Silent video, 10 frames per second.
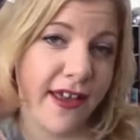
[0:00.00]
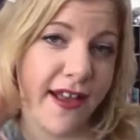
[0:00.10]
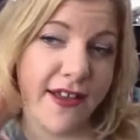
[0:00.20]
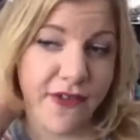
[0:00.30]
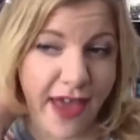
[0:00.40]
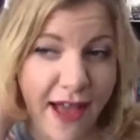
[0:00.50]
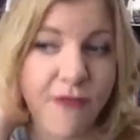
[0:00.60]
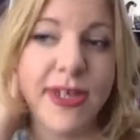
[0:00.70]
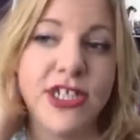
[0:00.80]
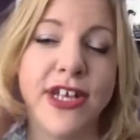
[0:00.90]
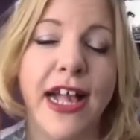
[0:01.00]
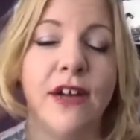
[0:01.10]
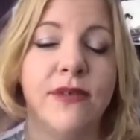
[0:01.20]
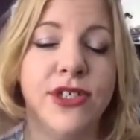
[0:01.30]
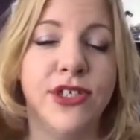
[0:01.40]
if you have magic
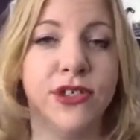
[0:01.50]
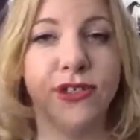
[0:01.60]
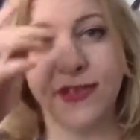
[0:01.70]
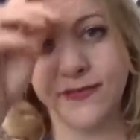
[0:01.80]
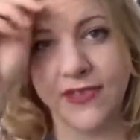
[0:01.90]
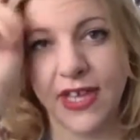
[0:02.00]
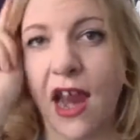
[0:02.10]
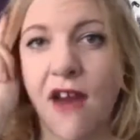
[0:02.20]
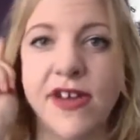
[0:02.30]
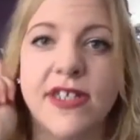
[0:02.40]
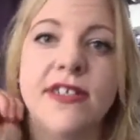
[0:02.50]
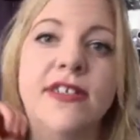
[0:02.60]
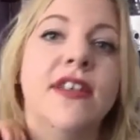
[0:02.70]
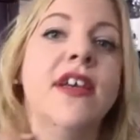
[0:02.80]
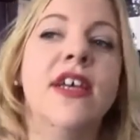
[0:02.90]
hours, use them for the characters,
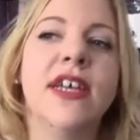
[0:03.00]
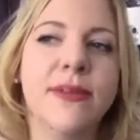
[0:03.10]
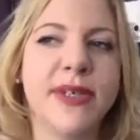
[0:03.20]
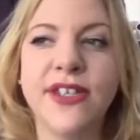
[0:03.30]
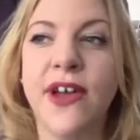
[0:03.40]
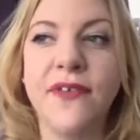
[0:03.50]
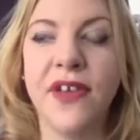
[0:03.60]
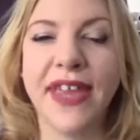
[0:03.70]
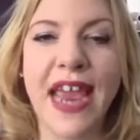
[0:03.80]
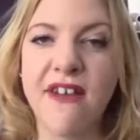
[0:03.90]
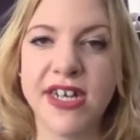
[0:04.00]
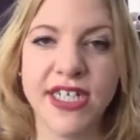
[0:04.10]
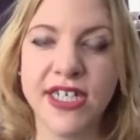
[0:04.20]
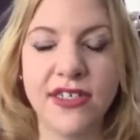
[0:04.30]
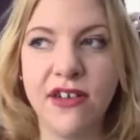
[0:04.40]
because I find the character
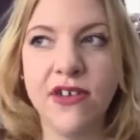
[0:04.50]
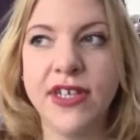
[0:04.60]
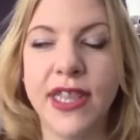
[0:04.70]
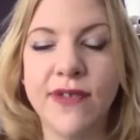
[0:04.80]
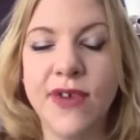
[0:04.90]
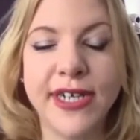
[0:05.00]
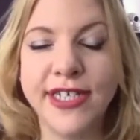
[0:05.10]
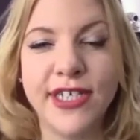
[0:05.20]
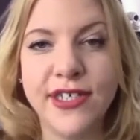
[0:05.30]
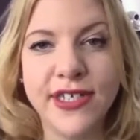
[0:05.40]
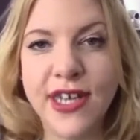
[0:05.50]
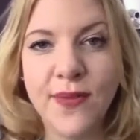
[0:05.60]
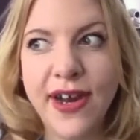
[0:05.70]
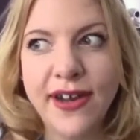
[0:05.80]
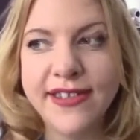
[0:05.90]
queues are longer than the ride queues anyway,
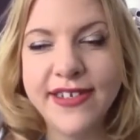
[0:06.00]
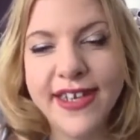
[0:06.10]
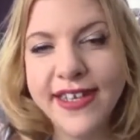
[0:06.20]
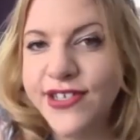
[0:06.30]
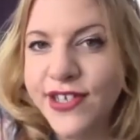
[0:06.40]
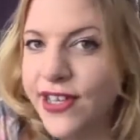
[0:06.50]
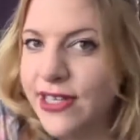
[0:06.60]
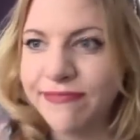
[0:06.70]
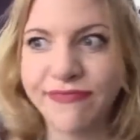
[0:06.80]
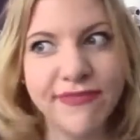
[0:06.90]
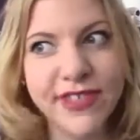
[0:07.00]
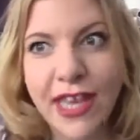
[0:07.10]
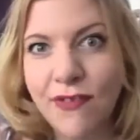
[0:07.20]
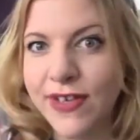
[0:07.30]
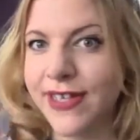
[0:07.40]
like in the day. So
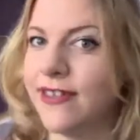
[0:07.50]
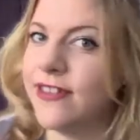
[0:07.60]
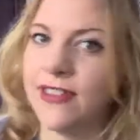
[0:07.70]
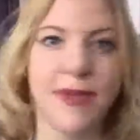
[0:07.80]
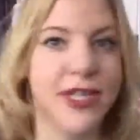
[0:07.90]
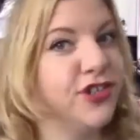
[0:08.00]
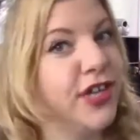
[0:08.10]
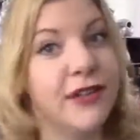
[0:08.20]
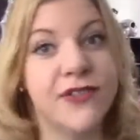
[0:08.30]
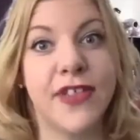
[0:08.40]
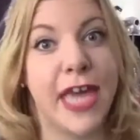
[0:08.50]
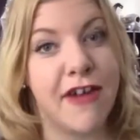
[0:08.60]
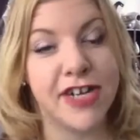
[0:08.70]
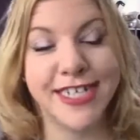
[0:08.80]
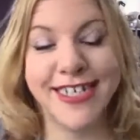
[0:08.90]
definitely use your magic hours for the
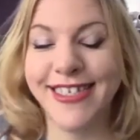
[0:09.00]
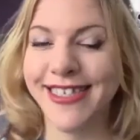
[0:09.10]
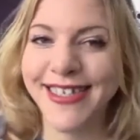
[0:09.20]
characters.